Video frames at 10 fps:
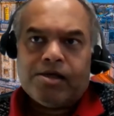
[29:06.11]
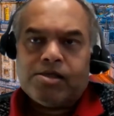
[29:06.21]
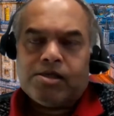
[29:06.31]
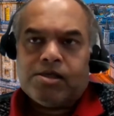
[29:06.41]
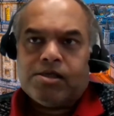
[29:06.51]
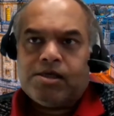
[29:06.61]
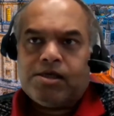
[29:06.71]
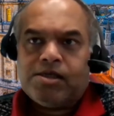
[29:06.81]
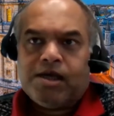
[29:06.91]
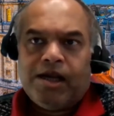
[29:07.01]

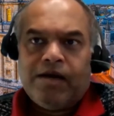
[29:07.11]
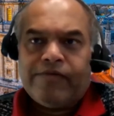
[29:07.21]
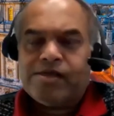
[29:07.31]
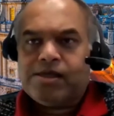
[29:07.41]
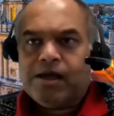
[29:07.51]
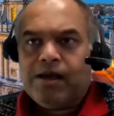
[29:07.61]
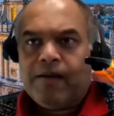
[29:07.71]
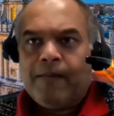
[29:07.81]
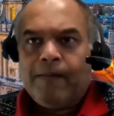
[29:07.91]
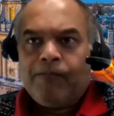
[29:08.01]
is interesting,